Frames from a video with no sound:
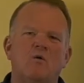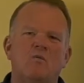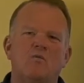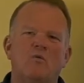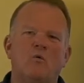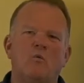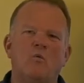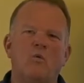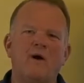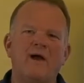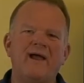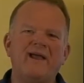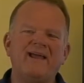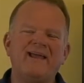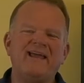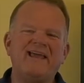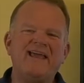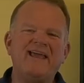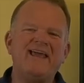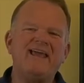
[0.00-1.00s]
the way
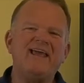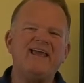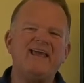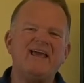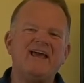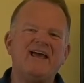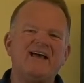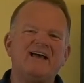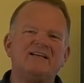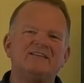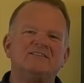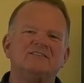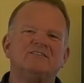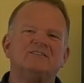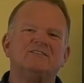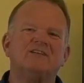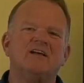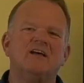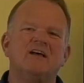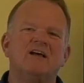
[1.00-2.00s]
he
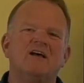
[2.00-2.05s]
has